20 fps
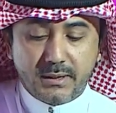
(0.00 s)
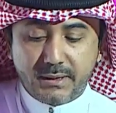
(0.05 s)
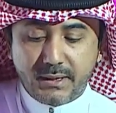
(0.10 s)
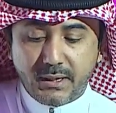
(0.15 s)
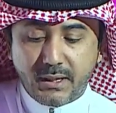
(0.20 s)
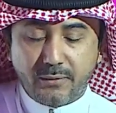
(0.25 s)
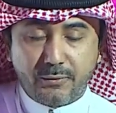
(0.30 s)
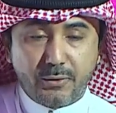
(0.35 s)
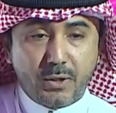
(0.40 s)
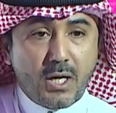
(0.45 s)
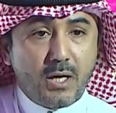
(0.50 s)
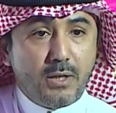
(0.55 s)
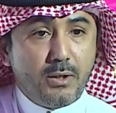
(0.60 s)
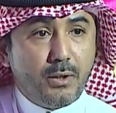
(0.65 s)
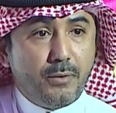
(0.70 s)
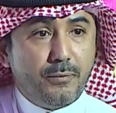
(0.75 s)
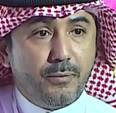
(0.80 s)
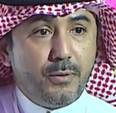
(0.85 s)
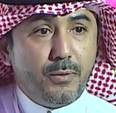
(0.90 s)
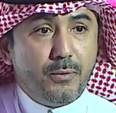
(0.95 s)
you
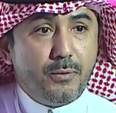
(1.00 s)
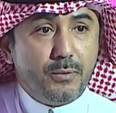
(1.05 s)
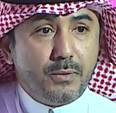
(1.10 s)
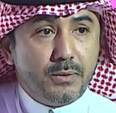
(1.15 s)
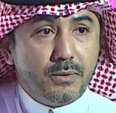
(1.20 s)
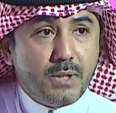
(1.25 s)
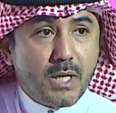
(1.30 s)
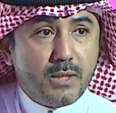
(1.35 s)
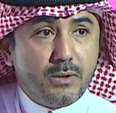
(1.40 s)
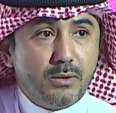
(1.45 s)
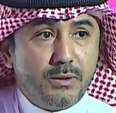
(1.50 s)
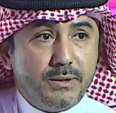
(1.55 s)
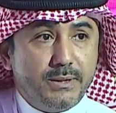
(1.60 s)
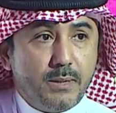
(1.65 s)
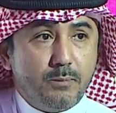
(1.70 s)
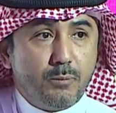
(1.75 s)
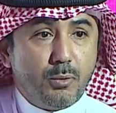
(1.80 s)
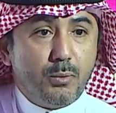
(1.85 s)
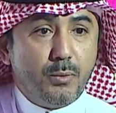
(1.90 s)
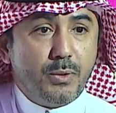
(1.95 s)
diagnose someone with
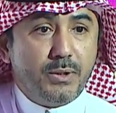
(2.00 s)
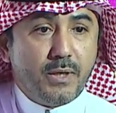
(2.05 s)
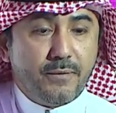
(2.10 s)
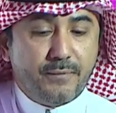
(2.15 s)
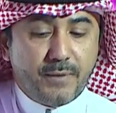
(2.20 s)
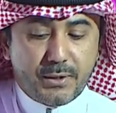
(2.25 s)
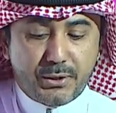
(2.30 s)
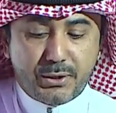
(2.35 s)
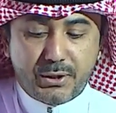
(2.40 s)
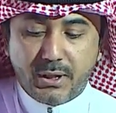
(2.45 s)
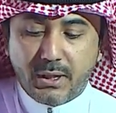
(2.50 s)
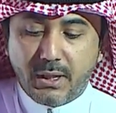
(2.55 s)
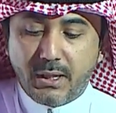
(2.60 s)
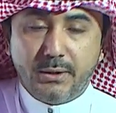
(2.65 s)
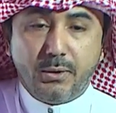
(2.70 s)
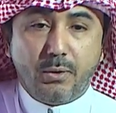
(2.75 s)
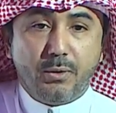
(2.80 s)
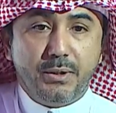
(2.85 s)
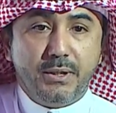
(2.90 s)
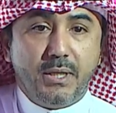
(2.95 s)
FH, he's already high
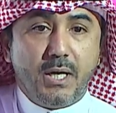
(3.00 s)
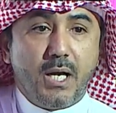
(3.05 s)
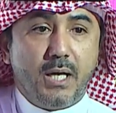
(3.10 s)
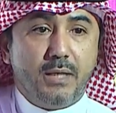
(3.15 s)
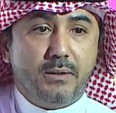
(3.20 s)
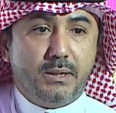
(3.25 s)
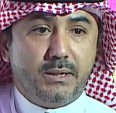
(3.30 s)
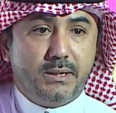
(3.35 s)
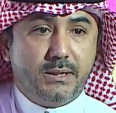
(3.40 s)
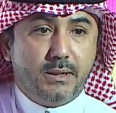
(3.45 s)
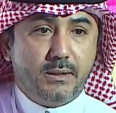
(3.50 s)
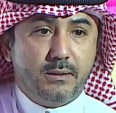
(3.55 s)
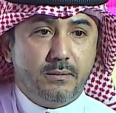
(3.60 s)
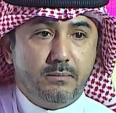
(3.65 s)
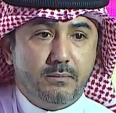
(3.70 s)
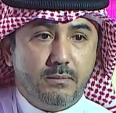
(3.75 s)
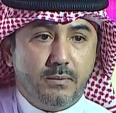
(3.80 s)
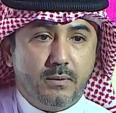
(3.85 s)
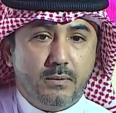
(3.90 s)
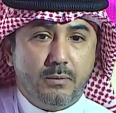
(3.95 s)
risk without
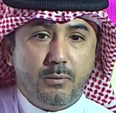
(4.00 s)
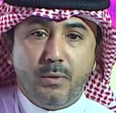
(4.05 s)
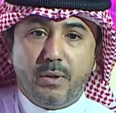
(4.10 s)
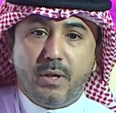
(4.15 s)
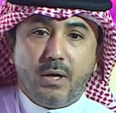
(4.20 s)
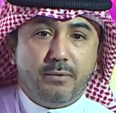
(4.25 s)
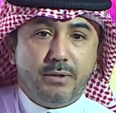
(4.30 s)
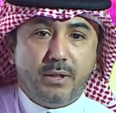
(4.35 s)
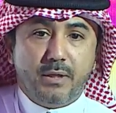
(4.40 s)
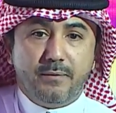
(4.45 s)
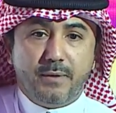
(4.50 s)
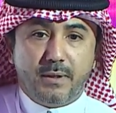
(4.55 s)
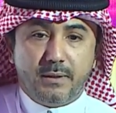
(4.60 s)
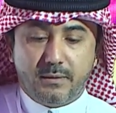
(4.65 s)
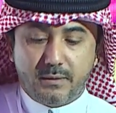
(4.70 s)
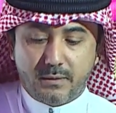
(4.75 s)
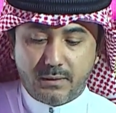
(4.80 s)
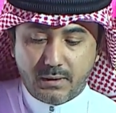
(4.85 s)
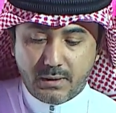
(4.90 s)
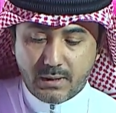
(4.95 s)
an event.
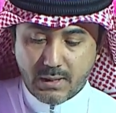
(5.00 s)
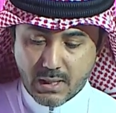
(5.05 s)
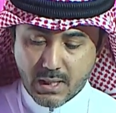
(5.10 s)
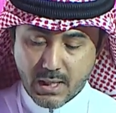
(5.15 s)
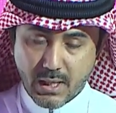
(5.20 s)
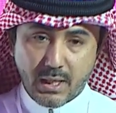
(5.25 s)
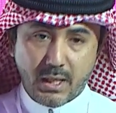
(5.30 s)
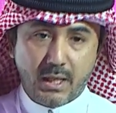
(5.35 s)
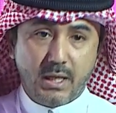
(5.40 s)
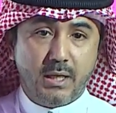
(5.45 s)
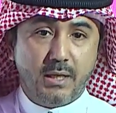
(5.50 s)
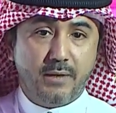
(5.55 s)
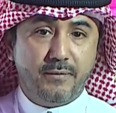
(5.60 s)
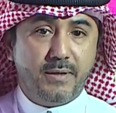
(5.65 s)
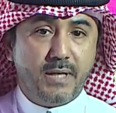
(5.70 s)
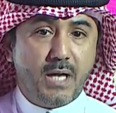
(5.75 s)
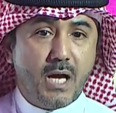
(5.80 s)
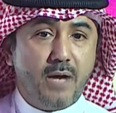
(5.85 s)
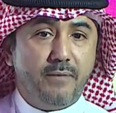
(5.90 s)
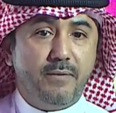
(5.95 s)
If you have an
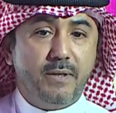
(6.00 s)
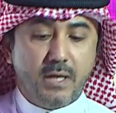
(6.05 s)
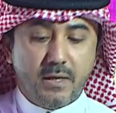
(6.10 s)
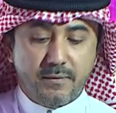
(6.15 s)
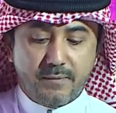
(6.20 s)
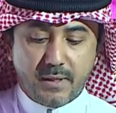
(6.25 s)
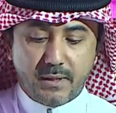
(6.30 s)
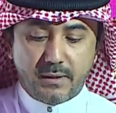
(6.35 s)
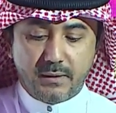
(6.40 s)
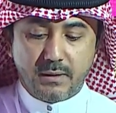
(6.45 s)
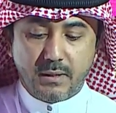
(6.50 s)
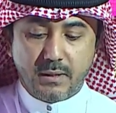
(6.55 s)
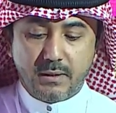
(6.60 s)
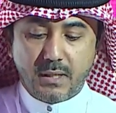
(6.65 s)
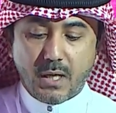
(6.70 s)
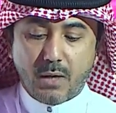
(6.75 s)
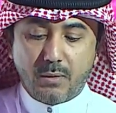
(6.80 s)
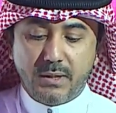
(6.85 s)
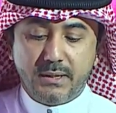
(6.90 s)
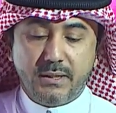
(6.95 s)
event, now he's a very
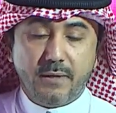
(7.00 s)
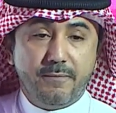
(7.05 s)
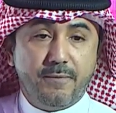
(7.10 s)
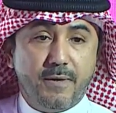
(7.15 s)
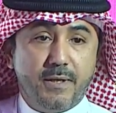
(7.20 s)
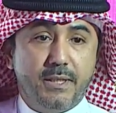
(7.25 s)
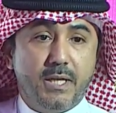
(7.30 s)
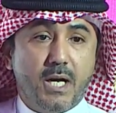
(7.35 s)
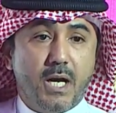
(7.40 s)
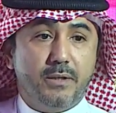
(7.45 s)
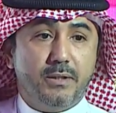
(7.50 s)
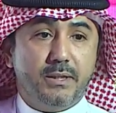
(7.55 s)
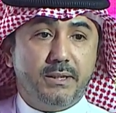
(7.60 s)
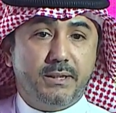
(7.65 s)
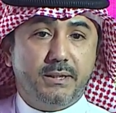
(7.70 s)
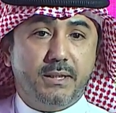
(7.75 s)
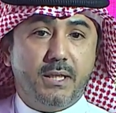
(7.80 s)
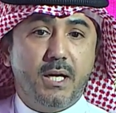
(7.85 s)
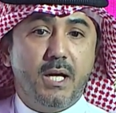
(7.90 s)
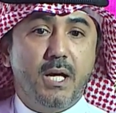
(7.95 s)
high risk. And
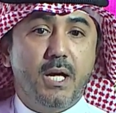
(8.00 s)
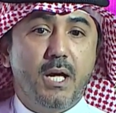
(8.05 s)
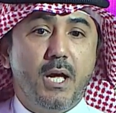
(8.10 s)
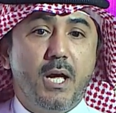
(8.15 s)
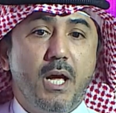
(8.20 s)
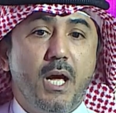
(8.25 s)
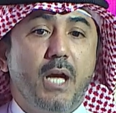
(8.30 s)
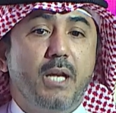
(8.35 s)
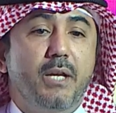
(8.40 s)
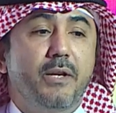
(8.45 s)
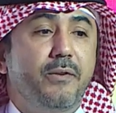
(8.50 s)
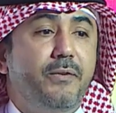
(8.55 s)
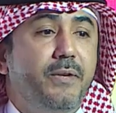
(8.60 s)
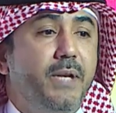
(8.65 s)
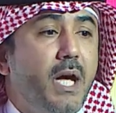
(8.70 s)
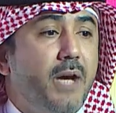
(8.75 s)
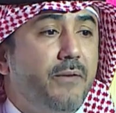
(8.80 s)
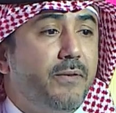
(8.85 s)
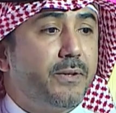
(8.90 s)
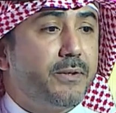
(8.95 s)
if you have a
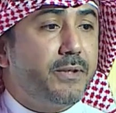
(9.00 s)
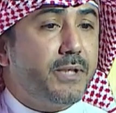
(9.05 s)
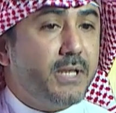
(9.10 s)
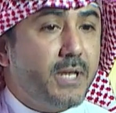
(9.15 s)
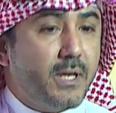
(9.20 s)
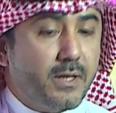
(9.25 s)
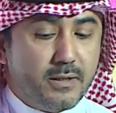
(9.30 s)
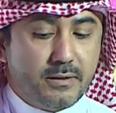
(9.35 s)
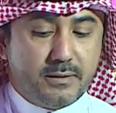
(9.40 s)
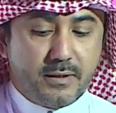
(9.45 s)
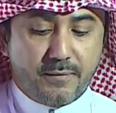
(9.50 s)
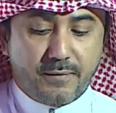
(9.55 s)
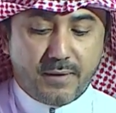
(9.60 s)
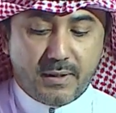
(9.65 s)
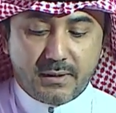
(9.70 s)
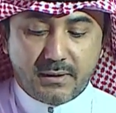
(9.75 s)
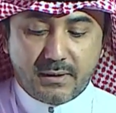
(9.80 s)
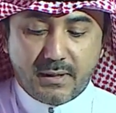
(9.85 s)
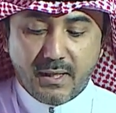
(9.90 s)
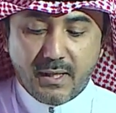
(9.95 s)
recurrent event,
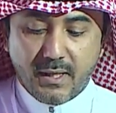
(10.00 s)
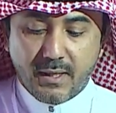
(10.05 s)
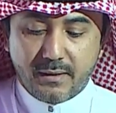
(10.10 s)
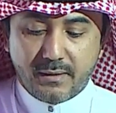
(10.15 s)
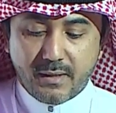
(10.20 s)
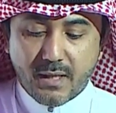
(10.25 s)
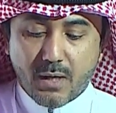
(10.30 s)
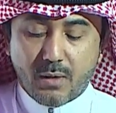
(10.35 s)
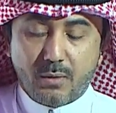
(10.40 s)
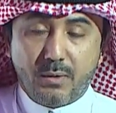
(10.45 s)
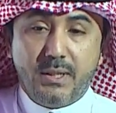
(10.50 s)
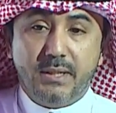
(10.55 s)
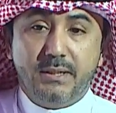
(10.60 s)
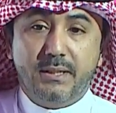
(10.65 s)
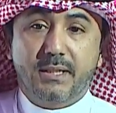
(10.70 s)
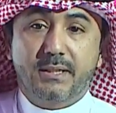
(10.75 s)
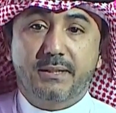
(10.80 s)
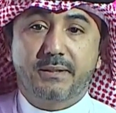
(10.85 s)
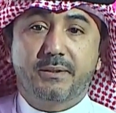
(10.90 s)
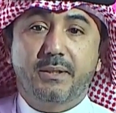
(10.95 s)
now he's extremely
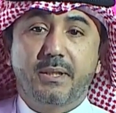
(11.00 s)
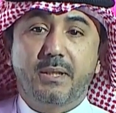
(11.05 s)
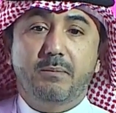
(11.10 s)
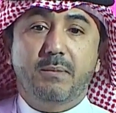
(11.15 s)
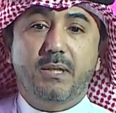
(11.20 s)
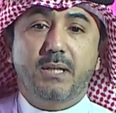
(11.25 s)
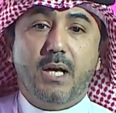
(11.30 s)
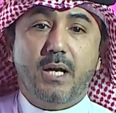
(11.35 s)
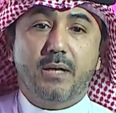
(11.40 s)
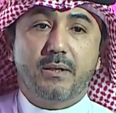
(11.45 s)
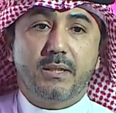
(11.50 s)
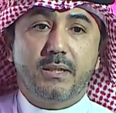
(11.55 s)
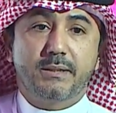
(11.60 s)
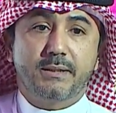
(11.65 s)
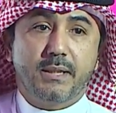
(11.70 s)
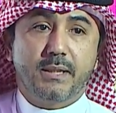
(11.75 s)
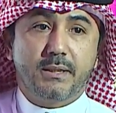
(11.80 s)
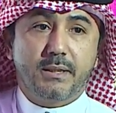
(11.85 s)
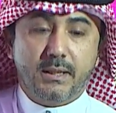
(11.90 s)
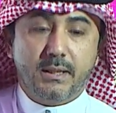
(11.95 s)
high risk and his
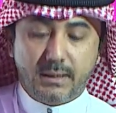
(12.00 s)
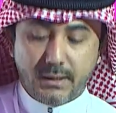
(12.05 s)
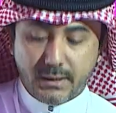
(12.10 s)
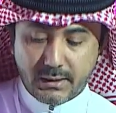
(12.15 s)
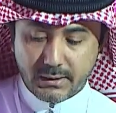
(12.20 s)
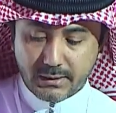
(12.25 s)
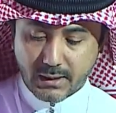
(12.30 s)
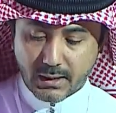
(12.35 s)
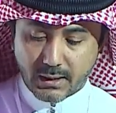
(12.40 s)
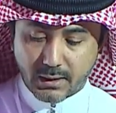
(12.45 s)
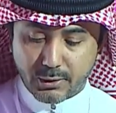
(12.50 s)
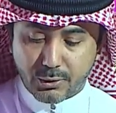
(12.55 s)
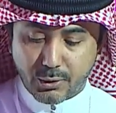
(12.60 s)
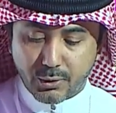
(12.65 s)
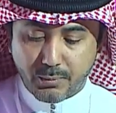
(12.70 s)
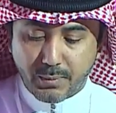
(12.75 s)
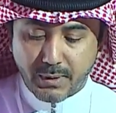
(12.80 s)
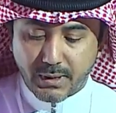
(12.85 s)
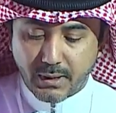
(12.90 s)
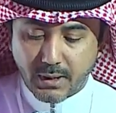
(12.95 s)
LDL should be
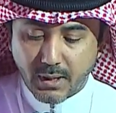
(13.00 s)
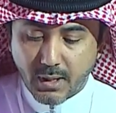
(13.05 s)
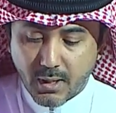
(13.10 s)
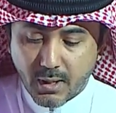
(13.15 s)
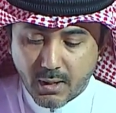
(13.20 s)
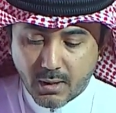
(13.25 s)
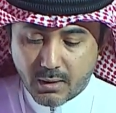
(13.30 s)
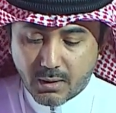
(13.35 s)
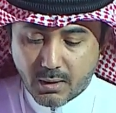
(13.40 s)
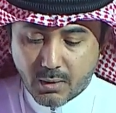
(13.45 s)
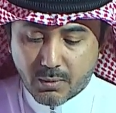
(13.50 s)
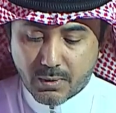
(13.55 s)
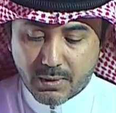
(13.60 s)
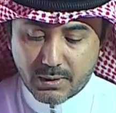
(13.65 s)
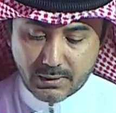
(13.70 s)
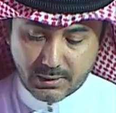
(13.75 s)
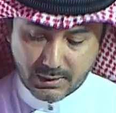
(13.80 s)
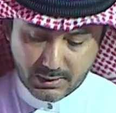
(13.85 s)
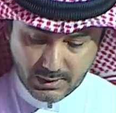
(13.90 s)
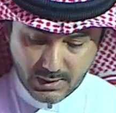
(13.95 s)
lowered
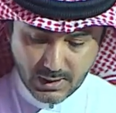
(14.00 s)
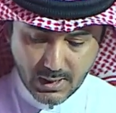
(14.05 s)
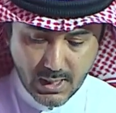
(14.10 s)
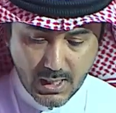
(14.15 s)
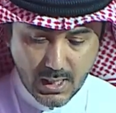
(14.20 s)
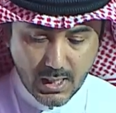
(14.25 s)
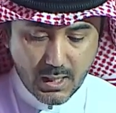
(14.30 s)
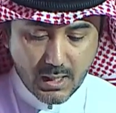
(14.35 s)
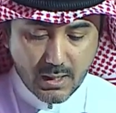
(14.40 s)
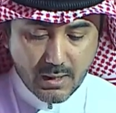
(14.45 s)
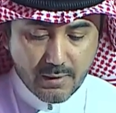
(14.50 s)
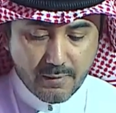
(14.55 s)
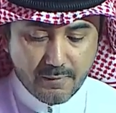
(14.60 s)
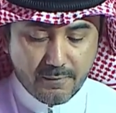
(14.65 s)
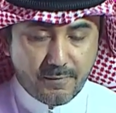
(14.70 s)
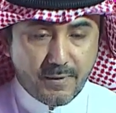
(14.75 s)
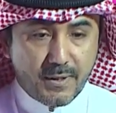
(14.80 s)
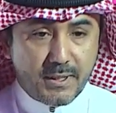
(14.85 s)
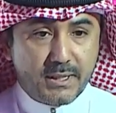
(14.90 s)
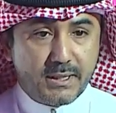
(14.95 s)
very
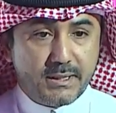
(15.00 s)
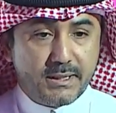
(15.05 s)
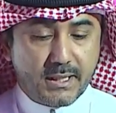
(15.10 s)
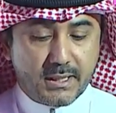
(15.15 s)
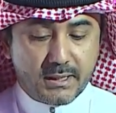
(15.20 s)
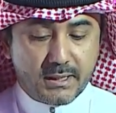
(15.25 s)
significantly.